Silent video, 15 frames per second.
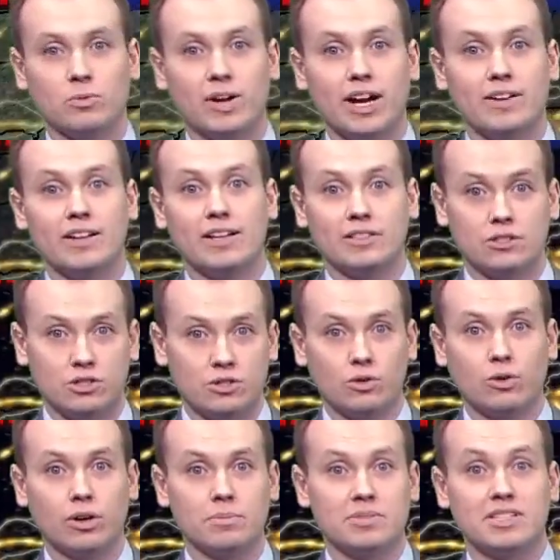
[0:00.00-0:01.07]
rain and
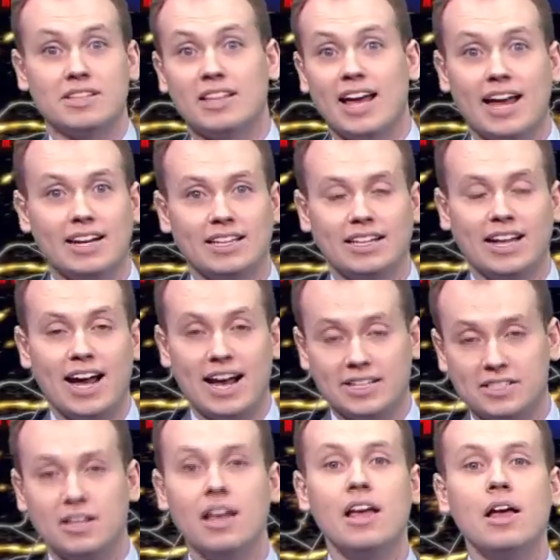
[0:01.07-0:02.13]
storms that
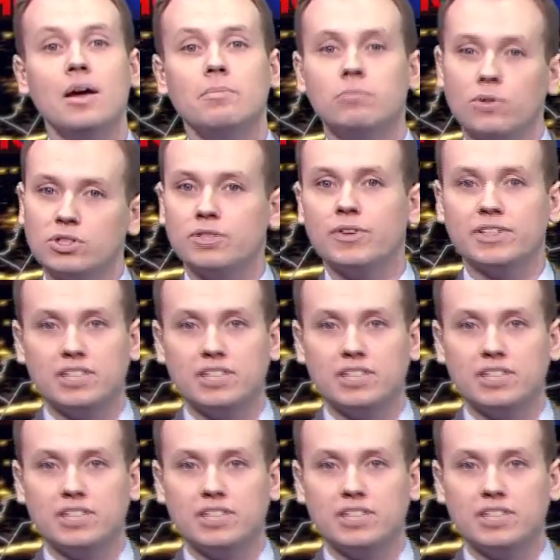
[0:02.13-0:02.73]
last. Most of our